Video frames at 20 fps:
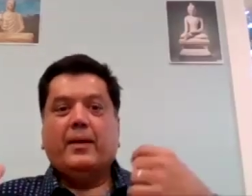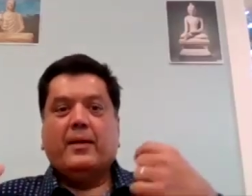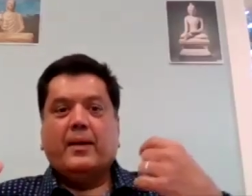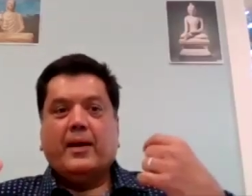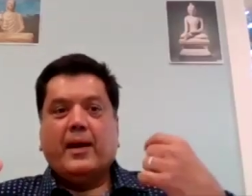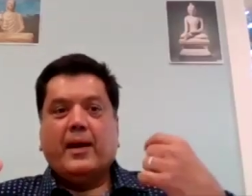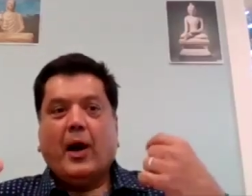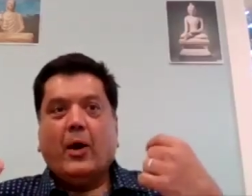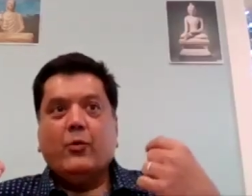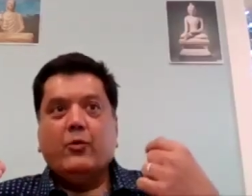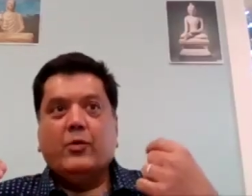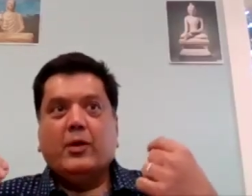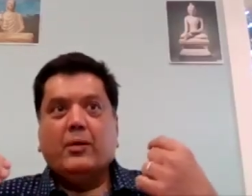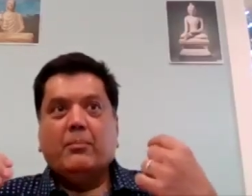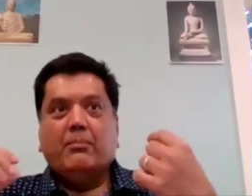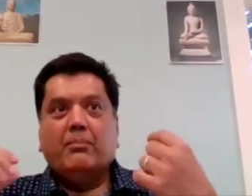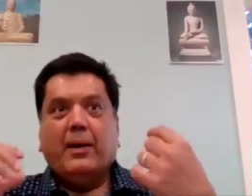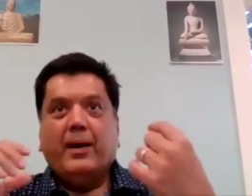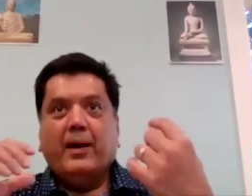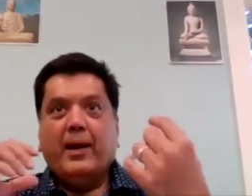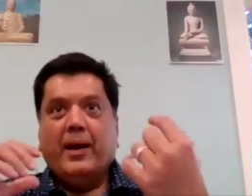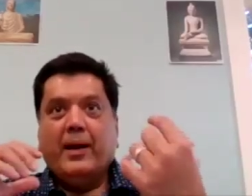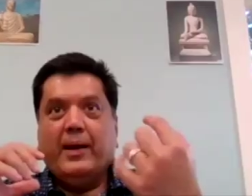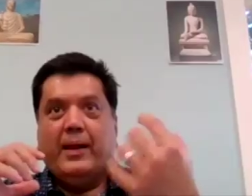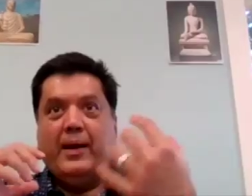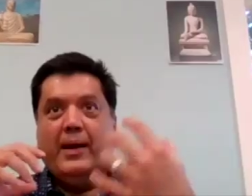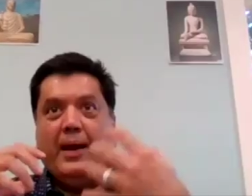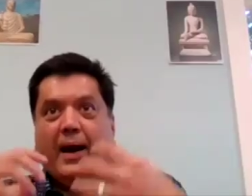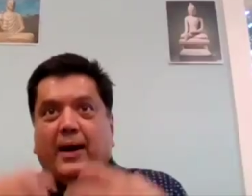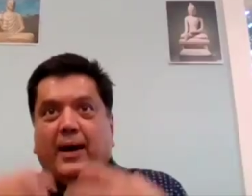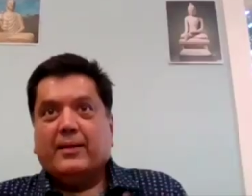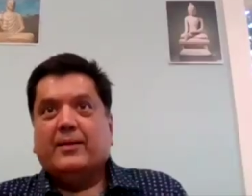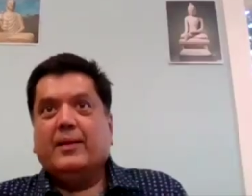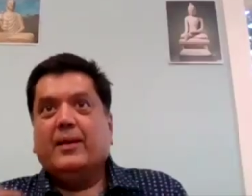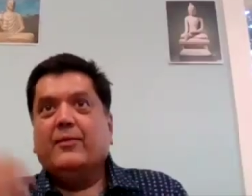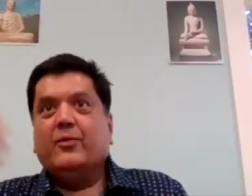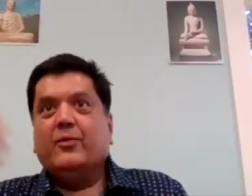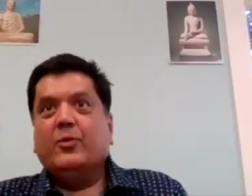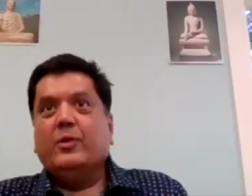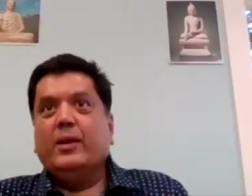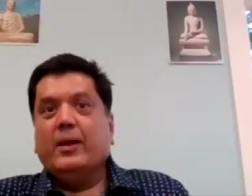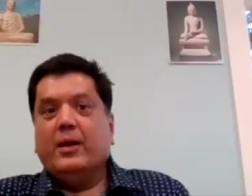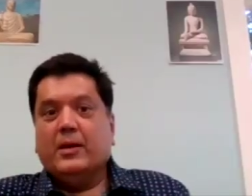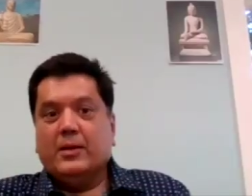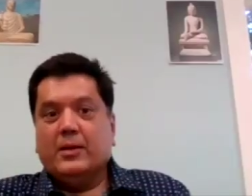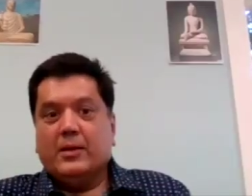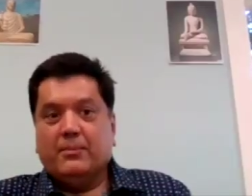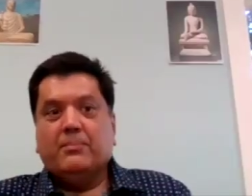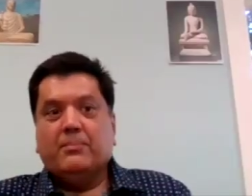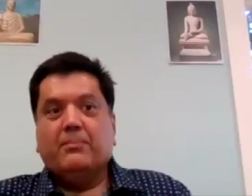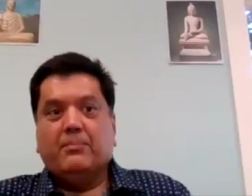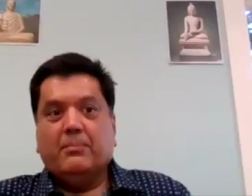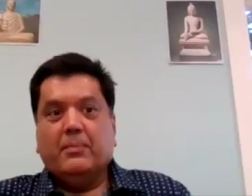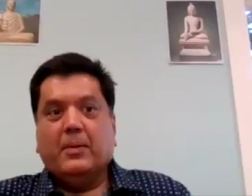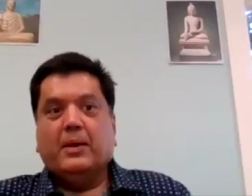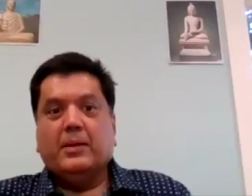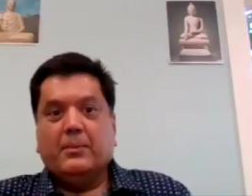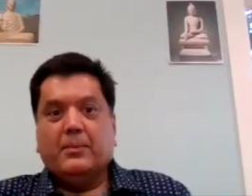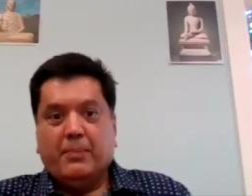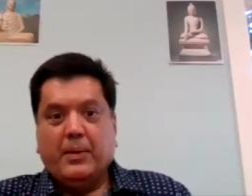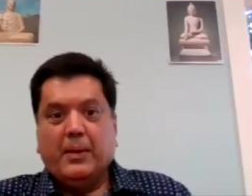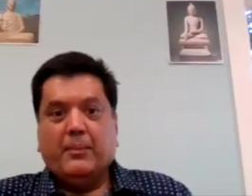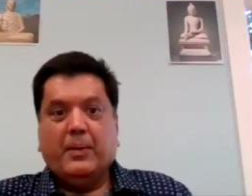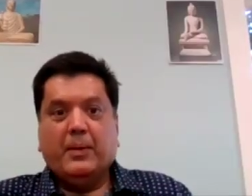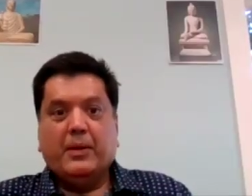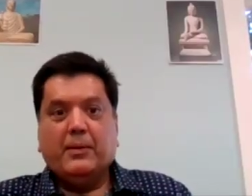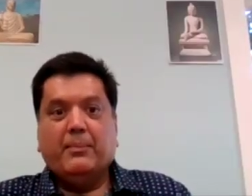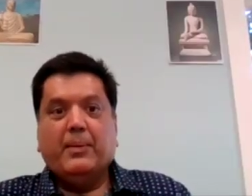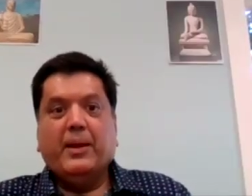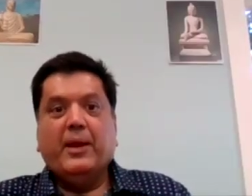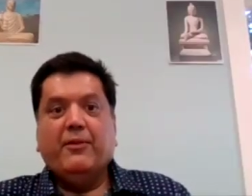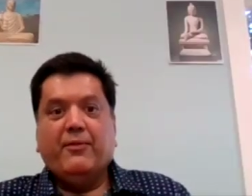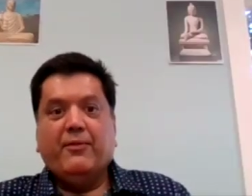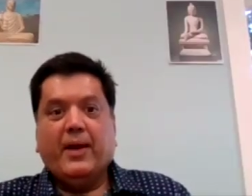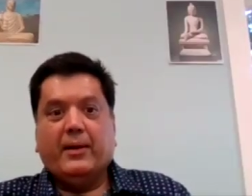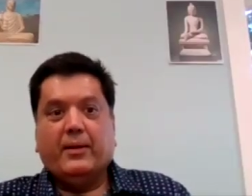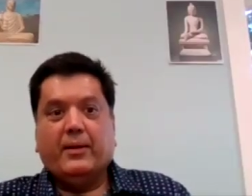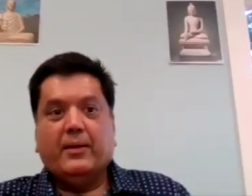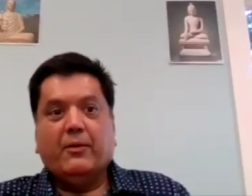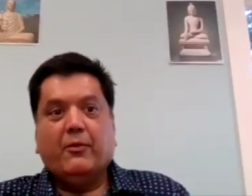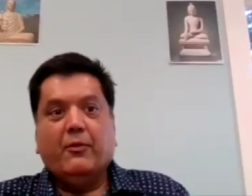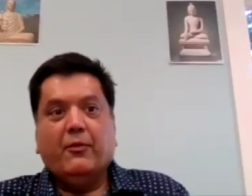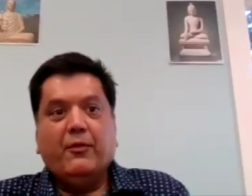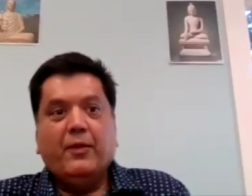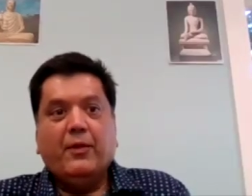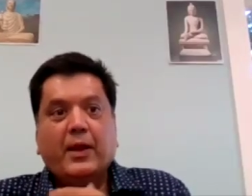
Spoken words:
It rounds up by relating ourselves to the other people, the benefactor.